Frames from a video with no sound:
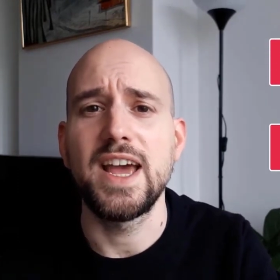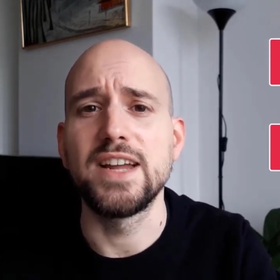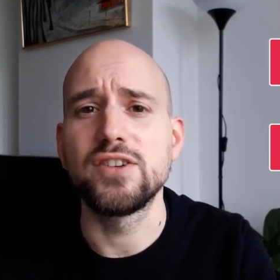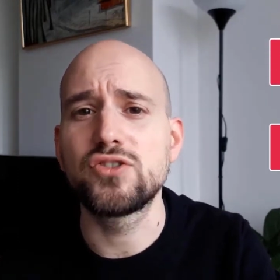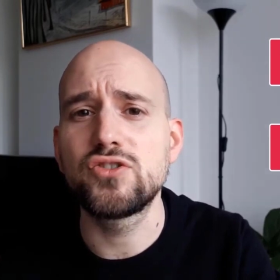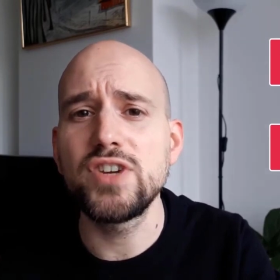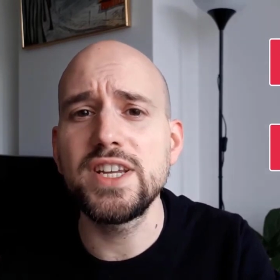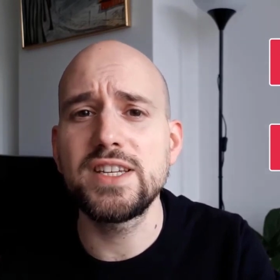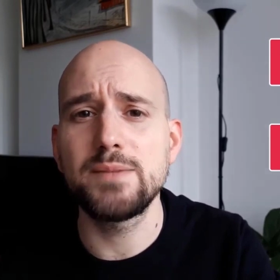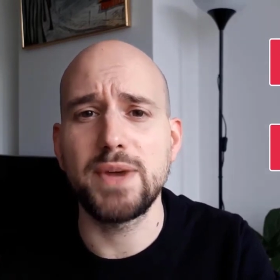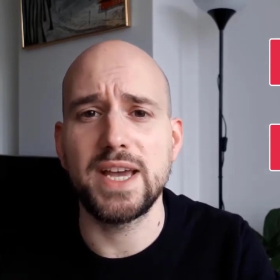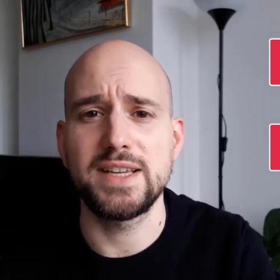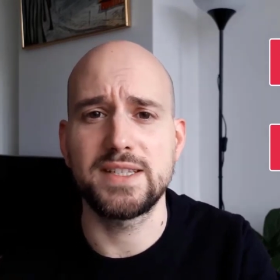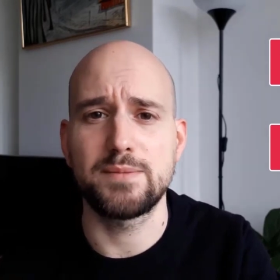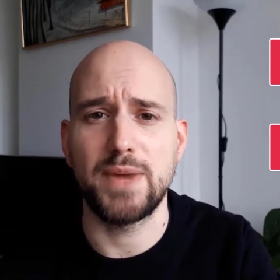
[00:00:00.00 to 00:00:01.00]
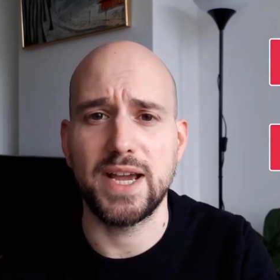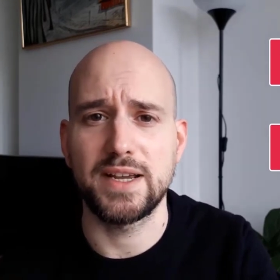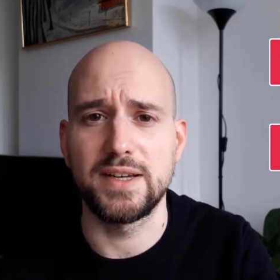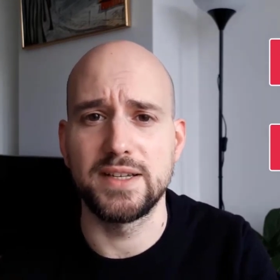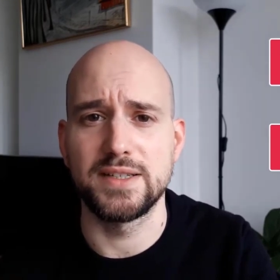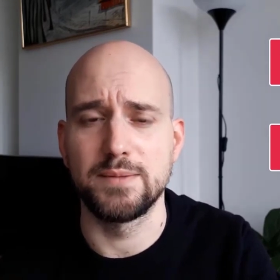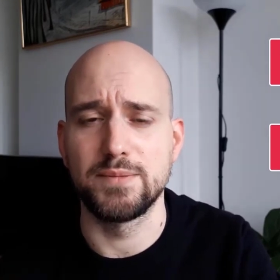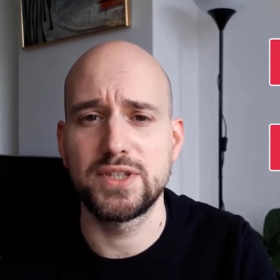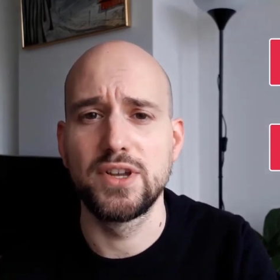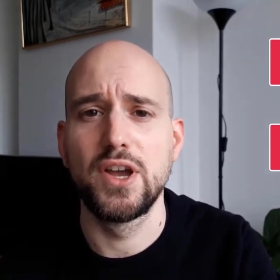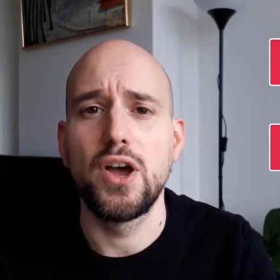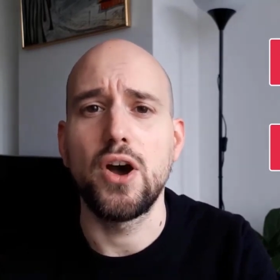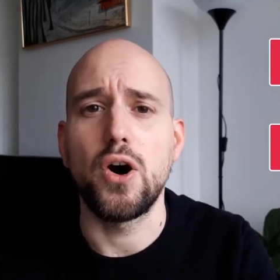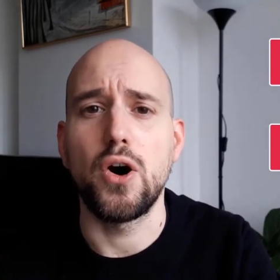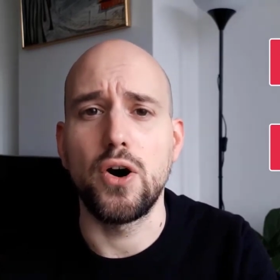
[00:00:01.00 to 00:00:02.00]
and treaty-based mechanisms
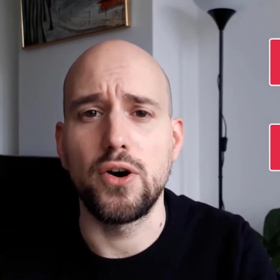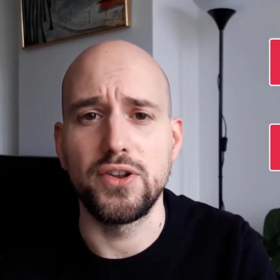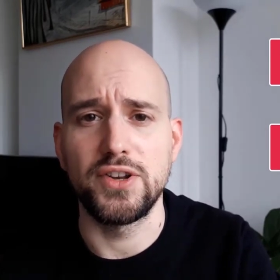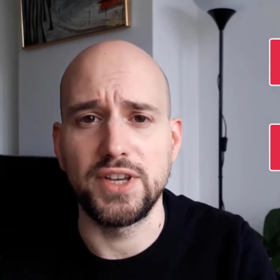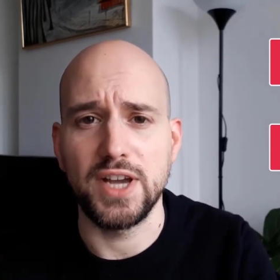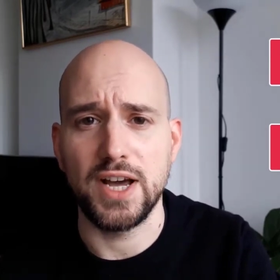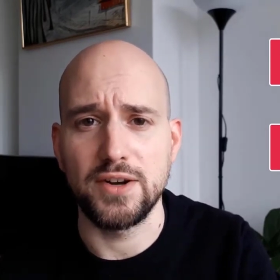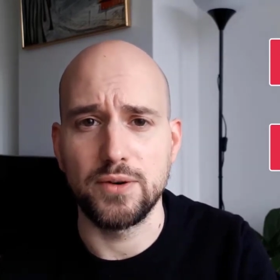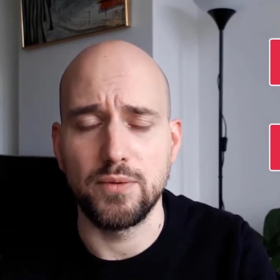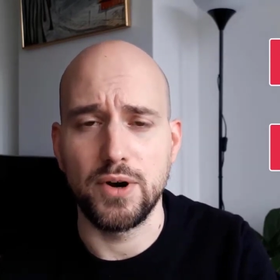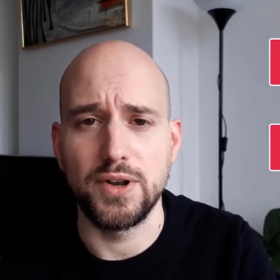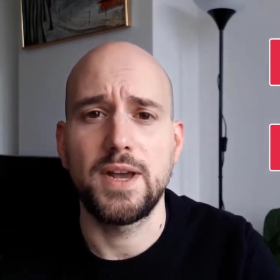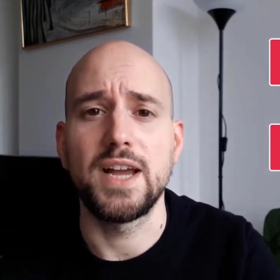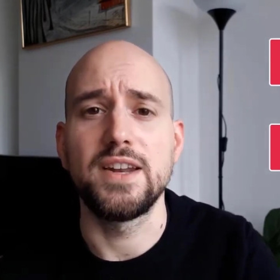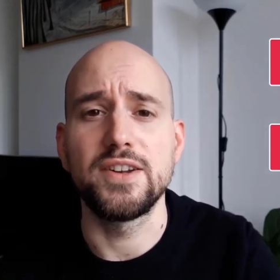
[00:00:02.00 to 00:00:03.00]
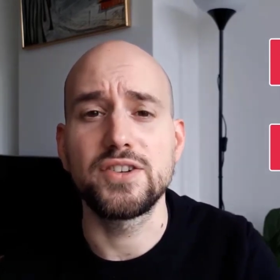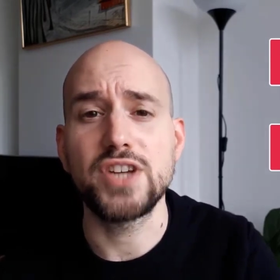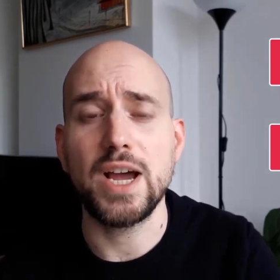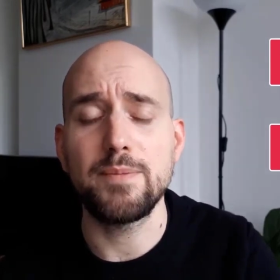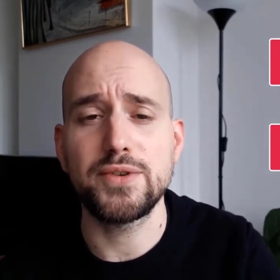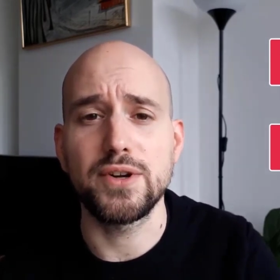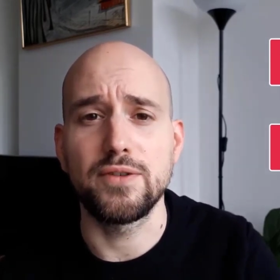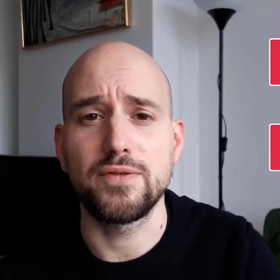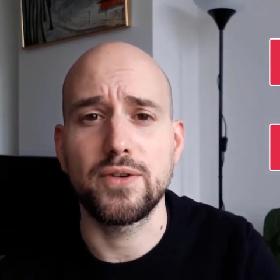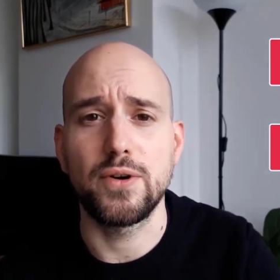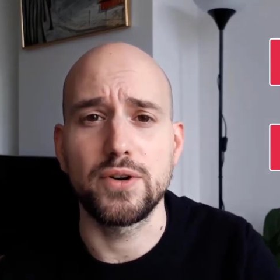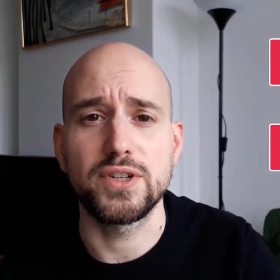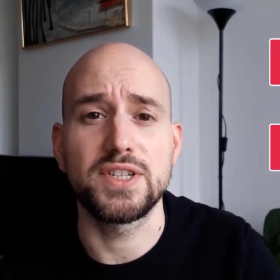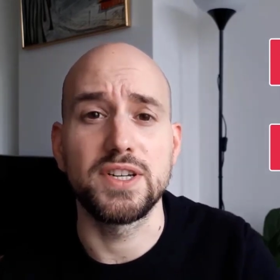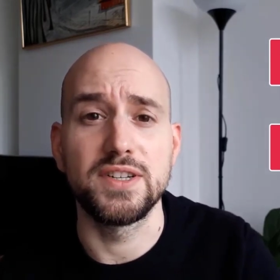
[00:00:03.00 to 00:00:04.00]
on the other one. And in the chapter, of
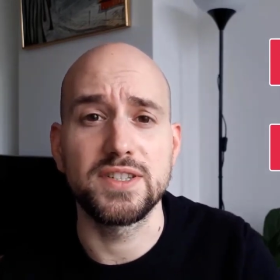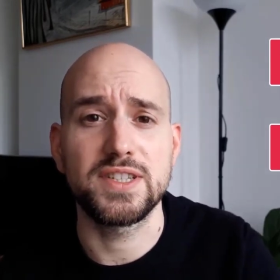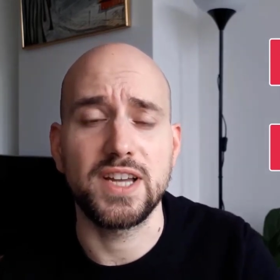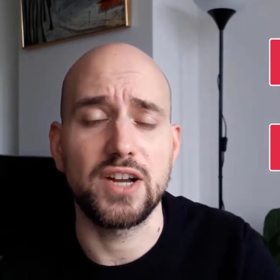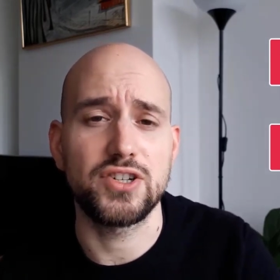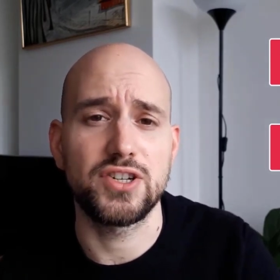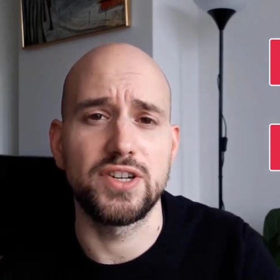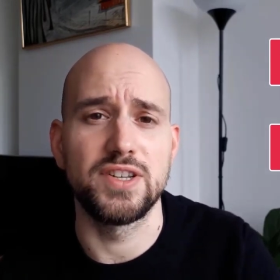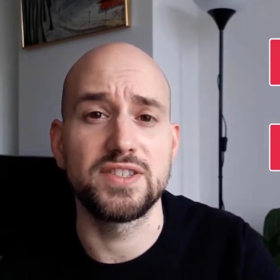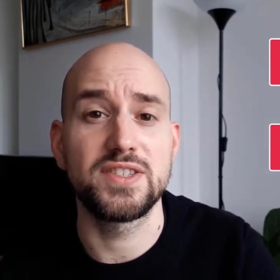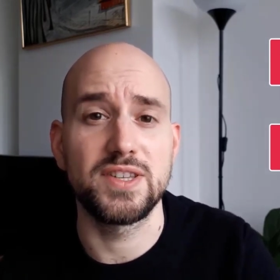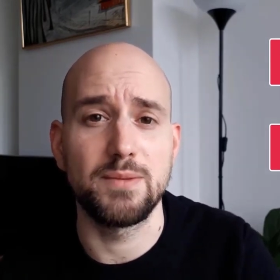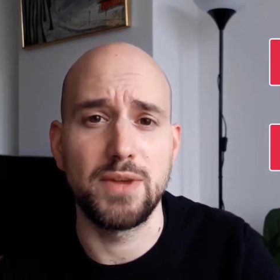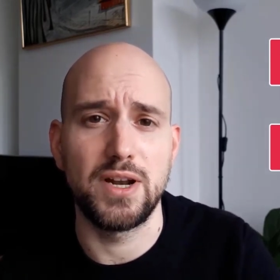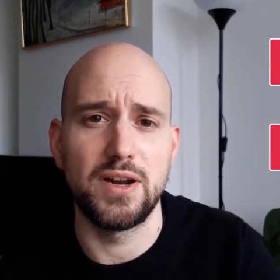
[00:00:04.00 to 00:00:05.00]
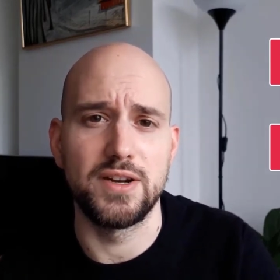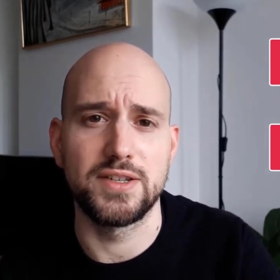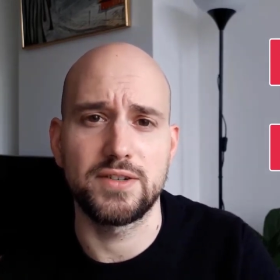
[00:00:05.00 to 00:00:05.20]
course, the discussion is similarly